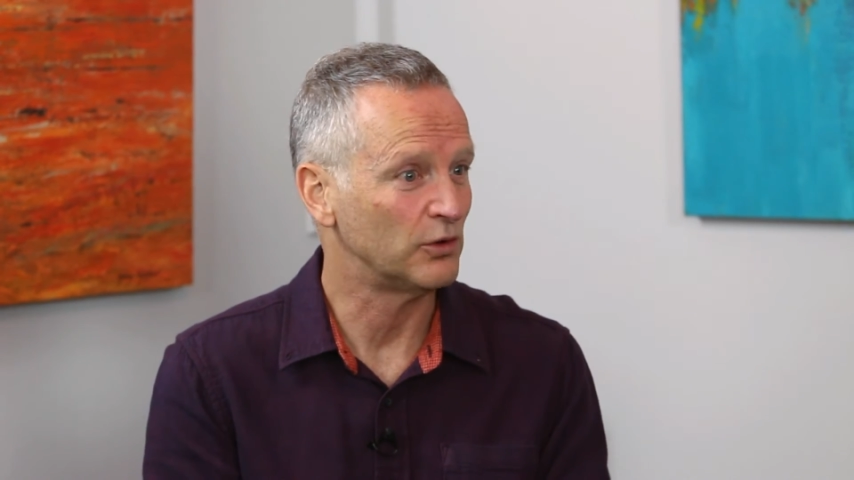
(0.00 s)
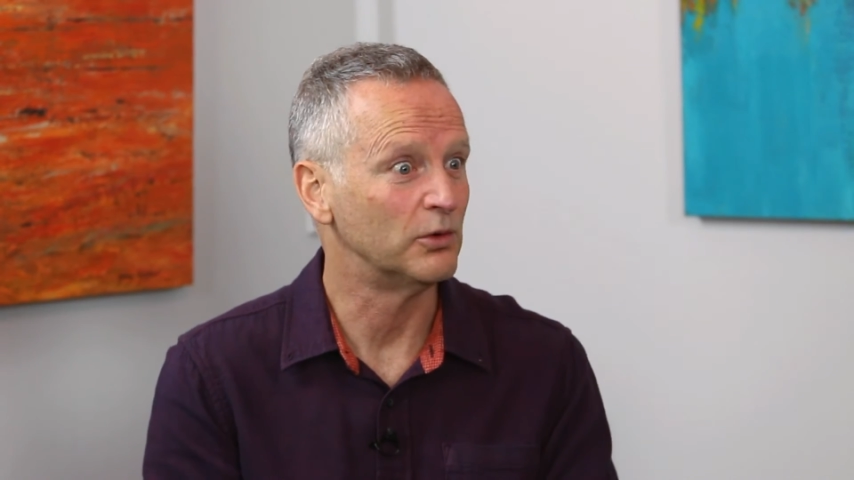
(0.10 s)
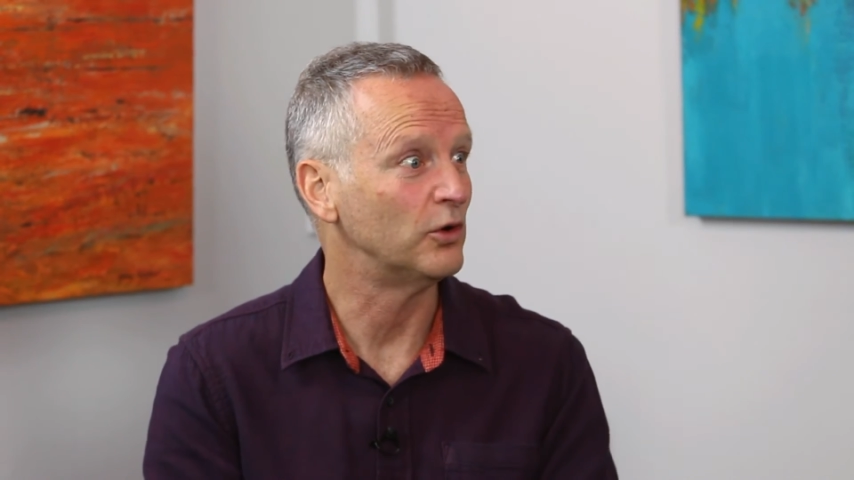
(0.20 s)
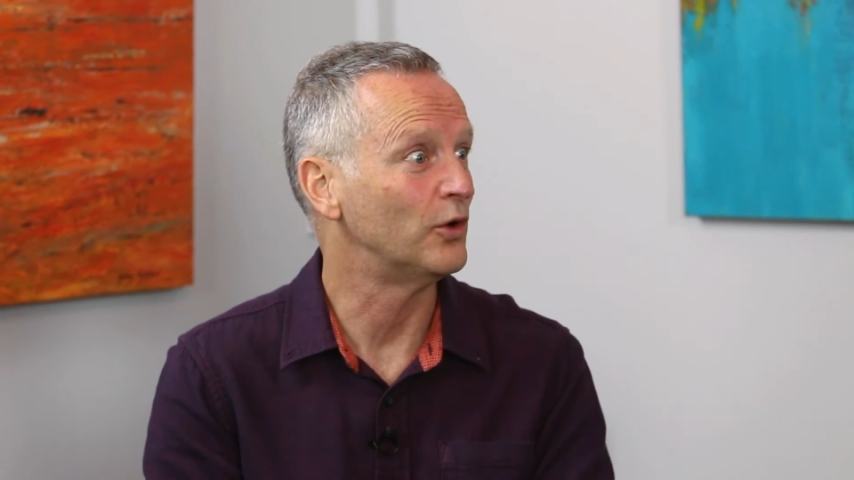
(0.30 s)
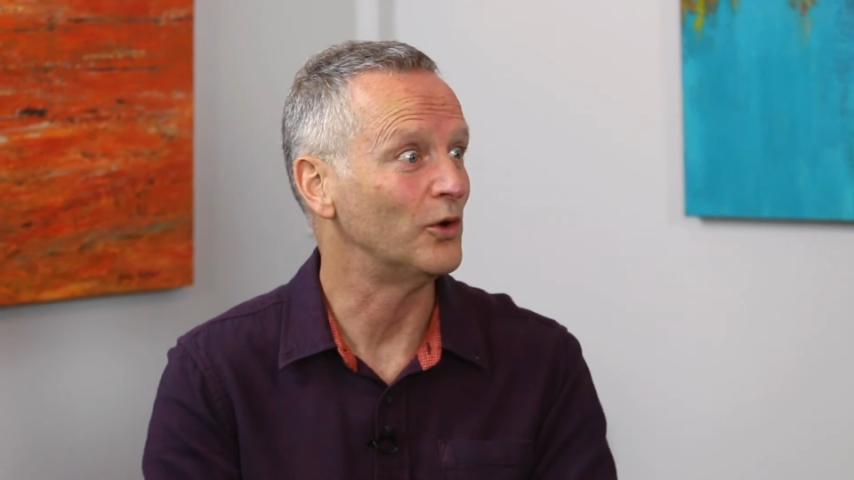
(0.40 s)

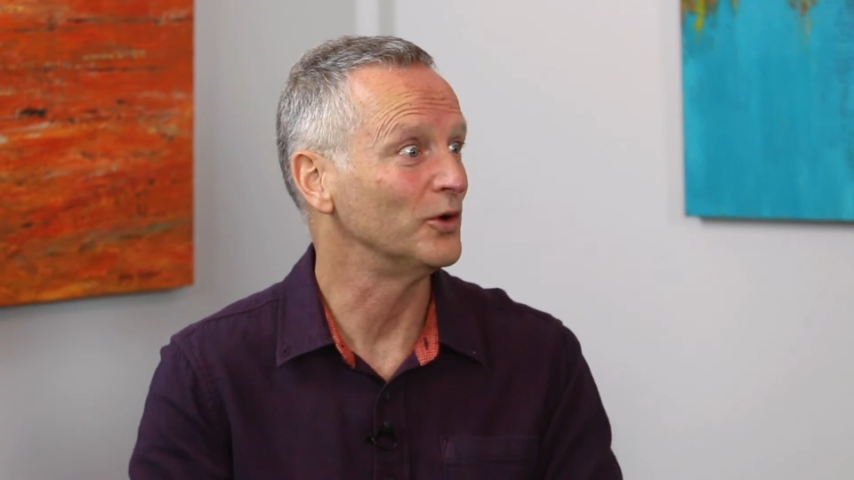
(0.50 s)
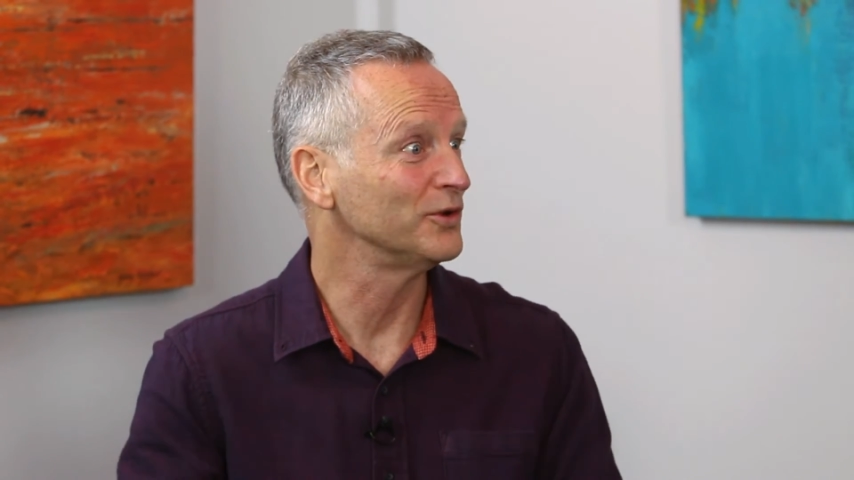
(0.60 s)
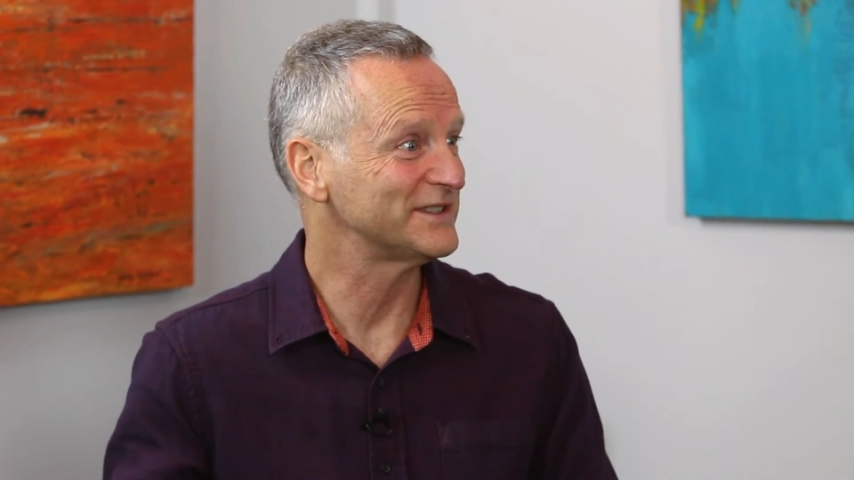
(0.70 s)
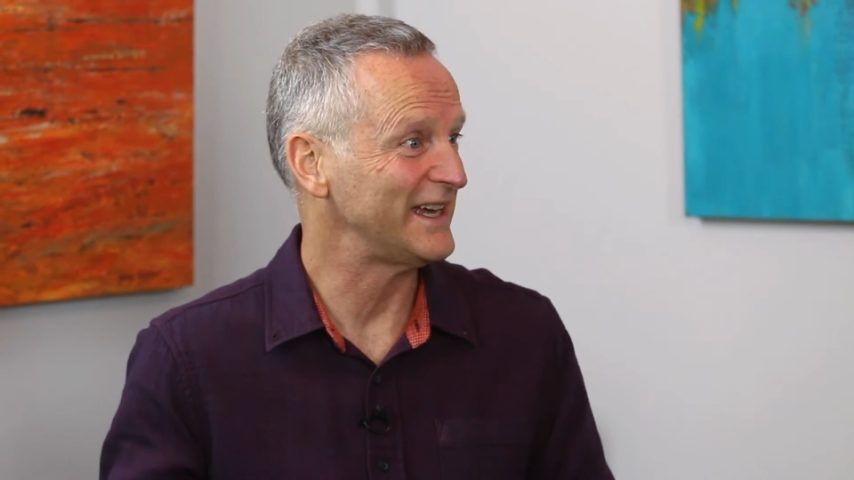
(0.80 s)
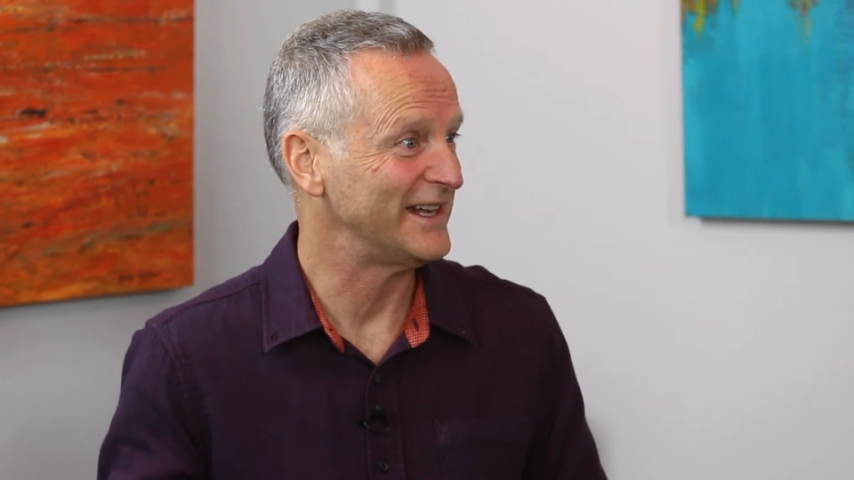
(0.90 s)
or
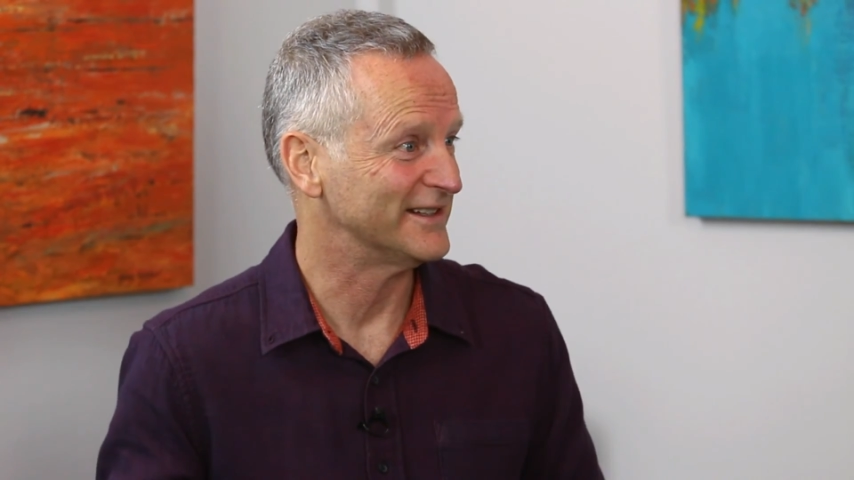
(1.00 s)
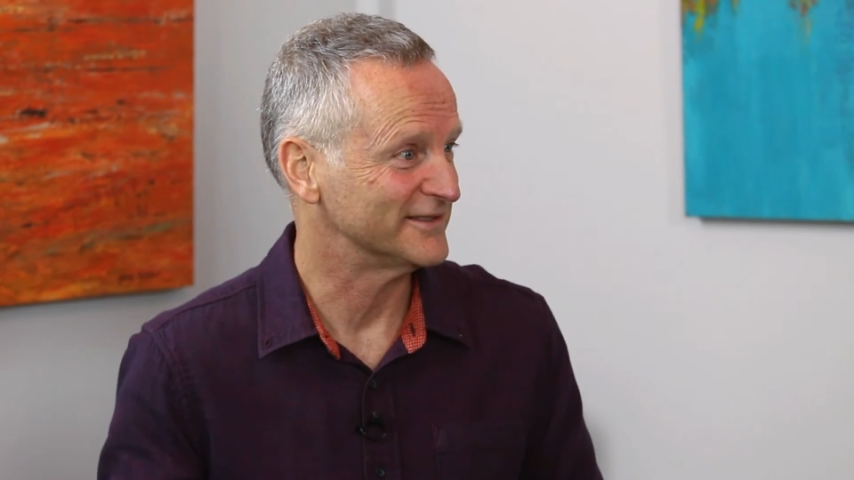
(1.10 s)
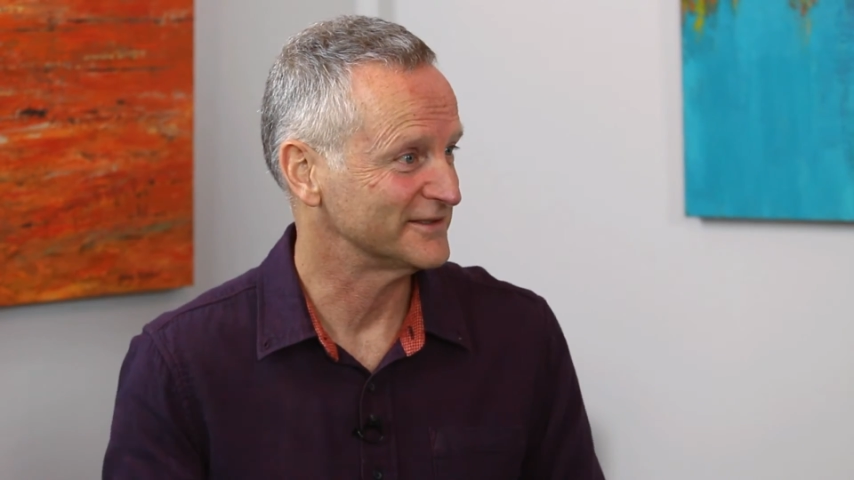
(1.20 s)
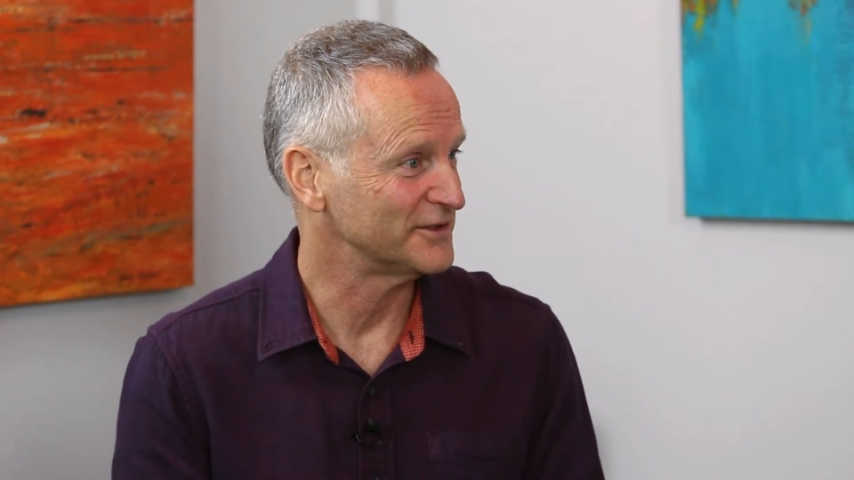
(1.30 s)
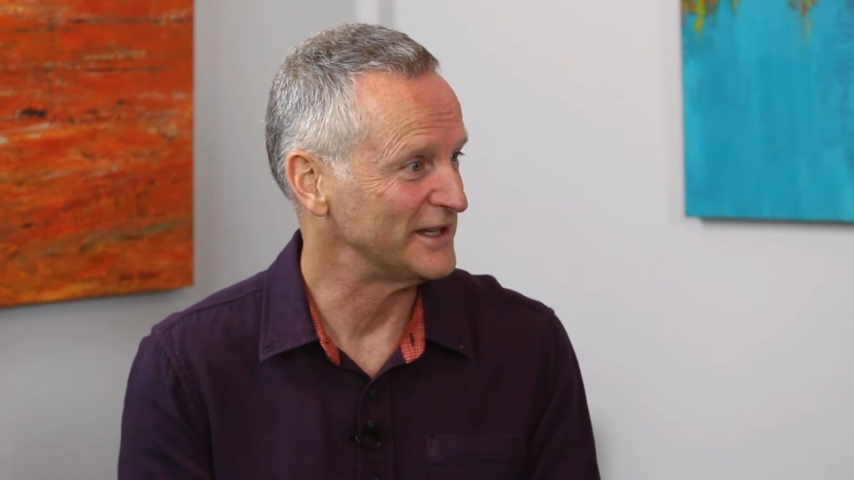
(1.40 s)
all
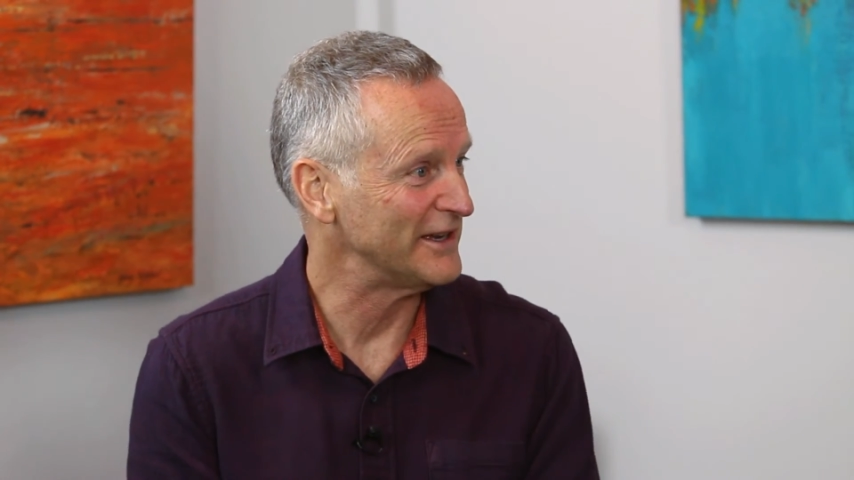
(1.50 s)
10